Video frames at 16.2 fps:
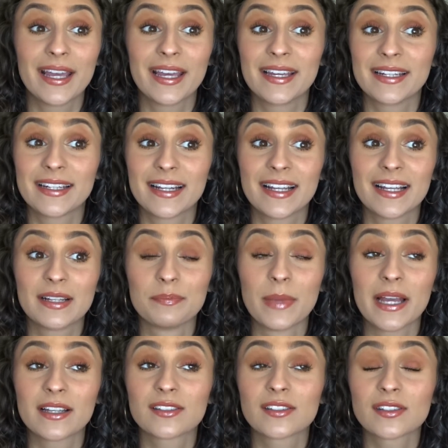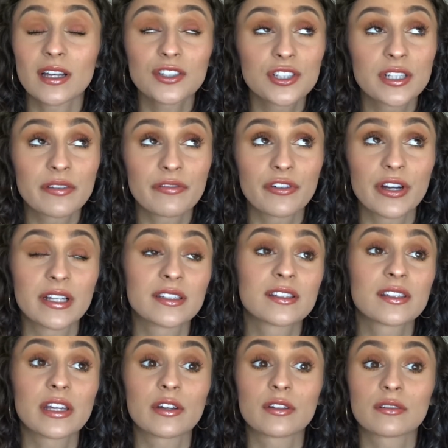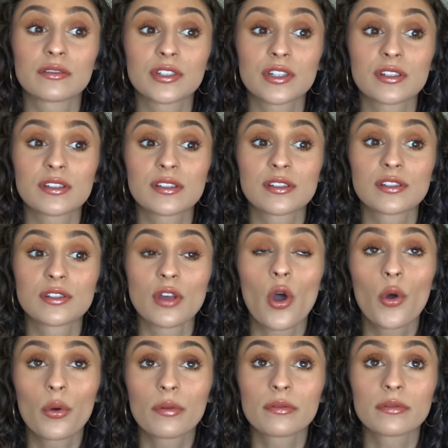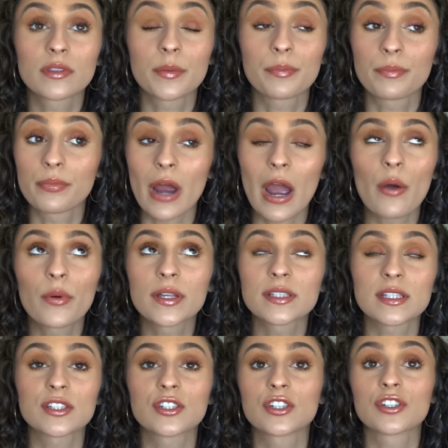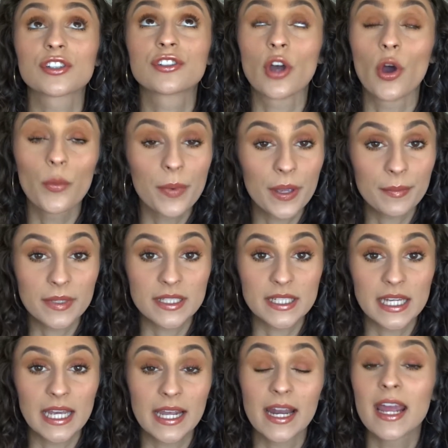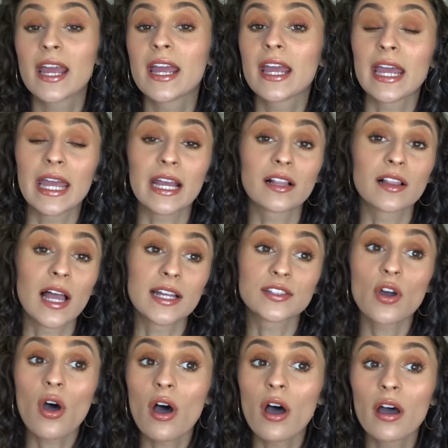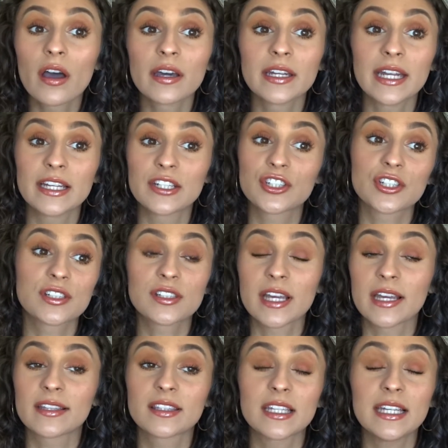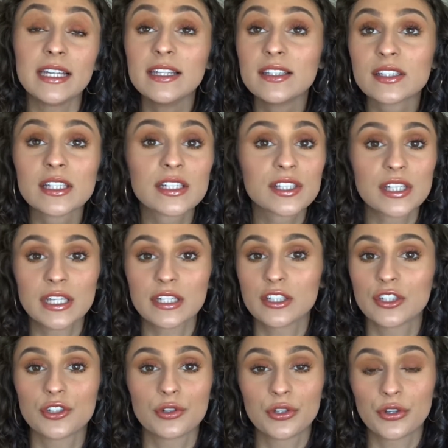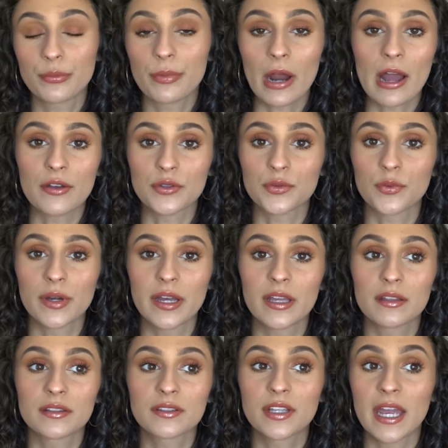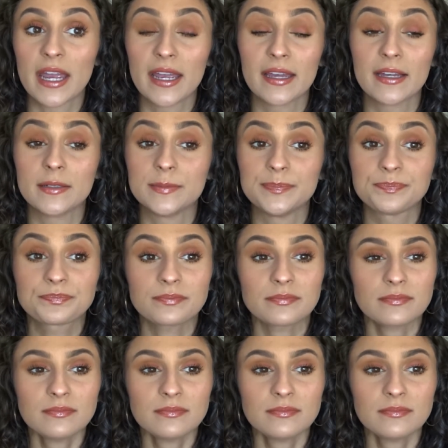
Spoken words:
It makes such a difference. They're just so, the Brow Wiz is just so pigmented. It glides on. It's just like the easiest thing to do your brows with, and